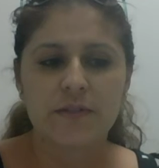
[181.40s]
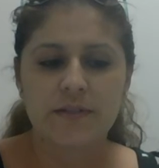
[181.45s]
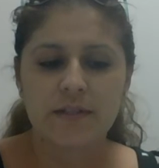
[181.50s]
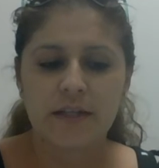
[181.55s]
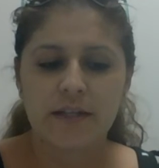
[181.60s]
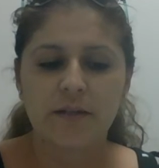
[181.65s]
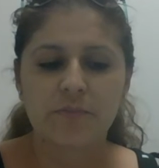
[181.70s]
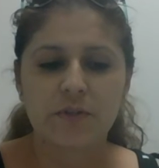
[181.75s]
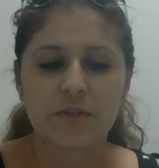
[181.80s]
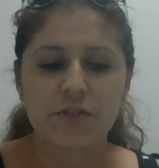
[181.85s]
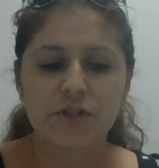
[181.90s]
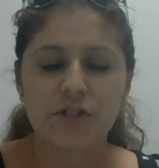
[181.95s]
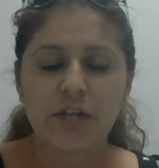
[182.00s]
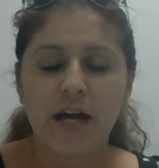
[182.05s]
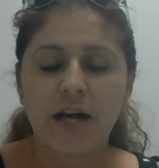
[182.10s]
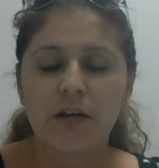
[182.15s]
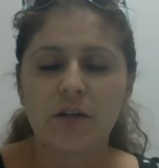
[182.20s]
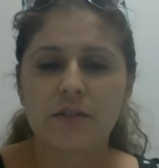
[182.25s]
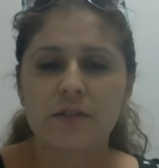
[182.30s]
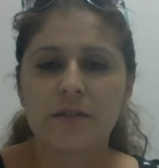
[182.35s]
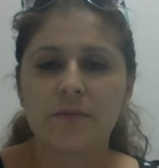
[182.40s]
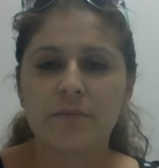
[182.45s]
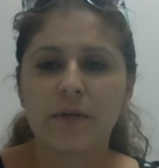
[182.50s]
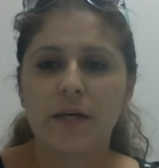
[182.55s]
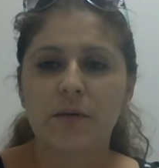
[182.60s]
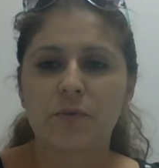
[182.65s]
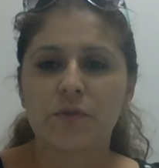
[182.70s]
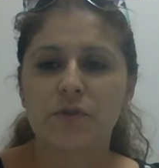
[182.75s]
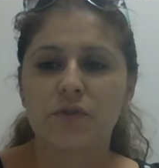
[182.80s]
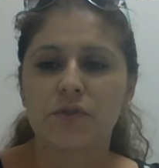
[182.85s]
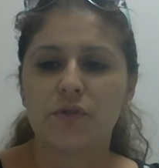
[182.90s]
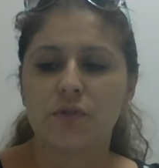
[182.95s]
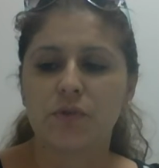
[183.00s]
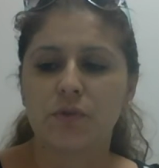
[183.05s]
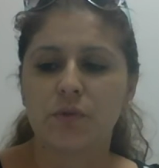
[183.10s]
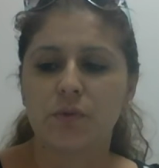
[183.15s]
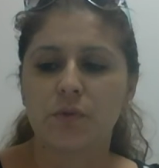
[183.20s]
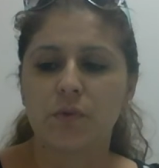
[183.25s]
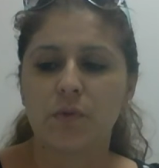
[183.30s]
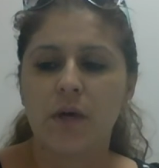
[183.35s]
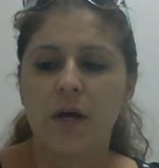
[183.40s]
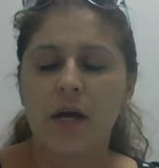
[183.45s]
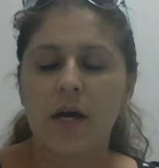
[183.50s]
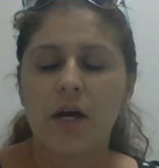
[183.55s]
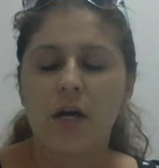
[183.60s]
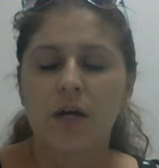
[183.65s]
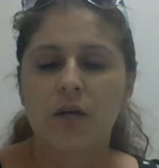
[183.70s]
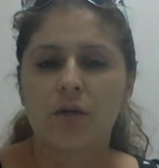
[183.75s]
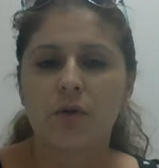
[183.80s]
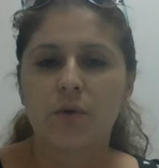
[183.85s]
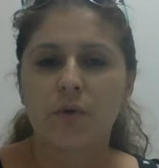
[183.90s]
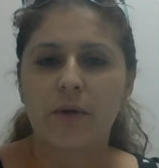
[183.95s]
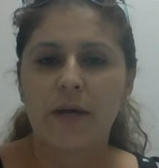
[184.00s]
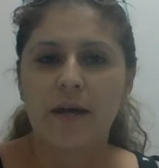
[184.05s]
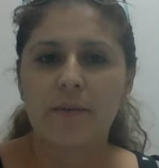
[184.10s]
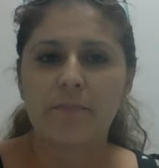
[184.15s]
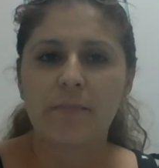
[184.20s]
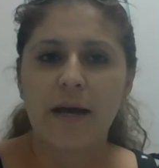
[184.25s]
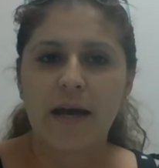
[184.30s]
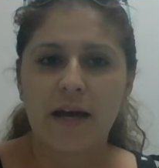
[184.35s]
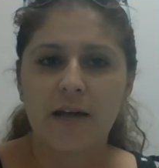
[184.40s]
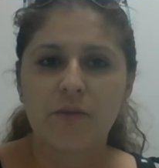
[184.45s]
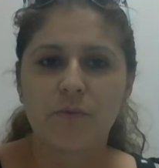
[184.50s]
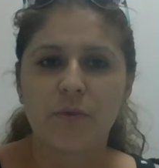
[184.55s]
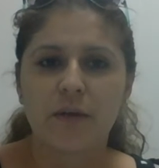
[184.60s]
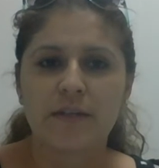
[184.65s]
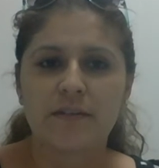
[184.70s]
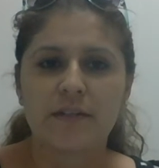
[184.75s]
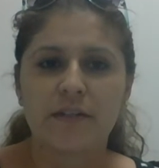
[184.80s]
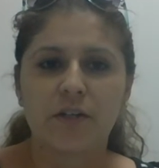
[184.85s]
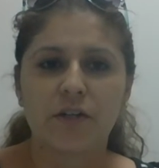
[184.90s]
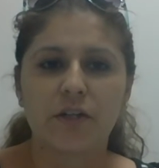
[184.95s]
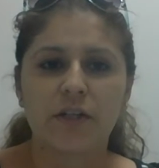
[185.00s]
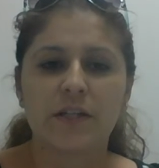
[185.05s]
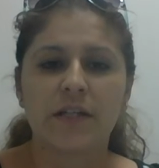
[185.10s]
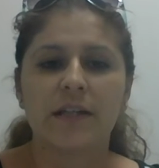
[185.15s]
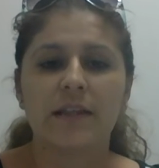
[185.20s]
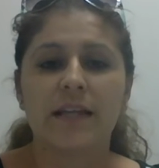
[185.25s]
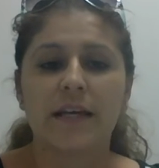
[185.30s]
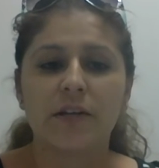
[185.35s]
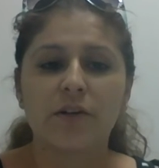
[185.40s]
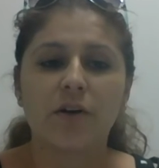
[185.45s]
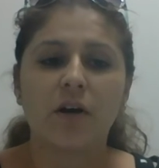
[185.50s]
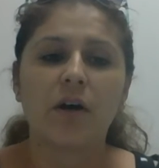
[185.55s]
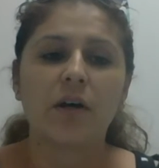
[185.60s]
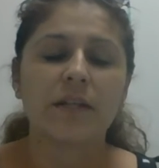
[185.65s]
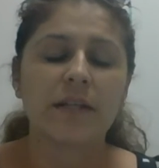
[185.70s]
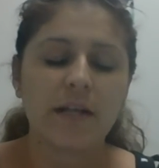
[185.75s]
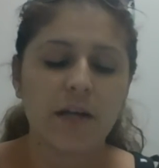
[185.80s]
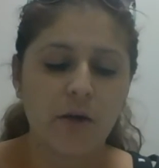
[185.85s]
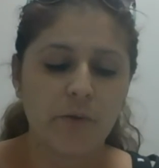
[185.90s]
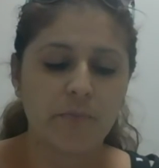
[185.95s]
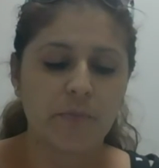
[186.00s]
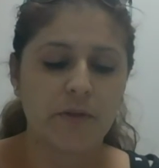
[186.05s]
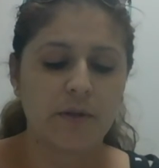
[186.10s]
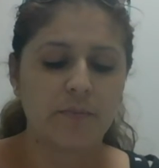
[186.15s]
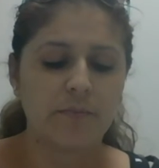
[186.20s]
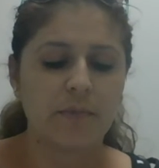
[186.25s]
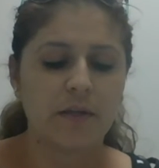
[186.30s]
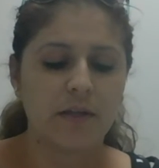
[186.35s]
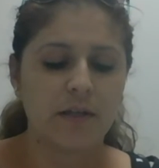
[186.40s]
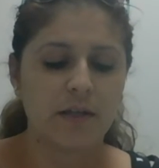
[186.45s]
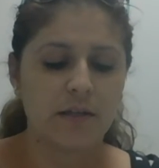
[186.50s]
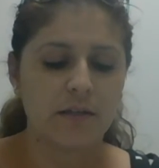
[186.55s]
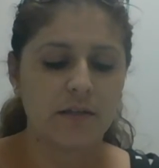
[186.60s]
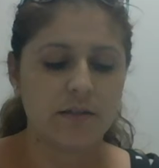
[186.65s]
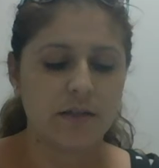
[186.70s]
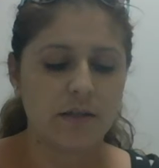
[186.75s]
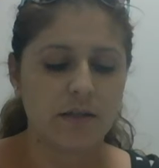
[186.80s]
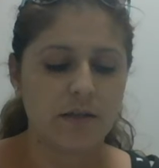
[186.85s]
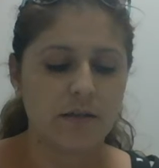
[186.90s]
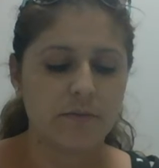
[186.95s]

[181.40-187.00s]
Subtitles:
set up the child to be able to create pathways that are going to later on help them in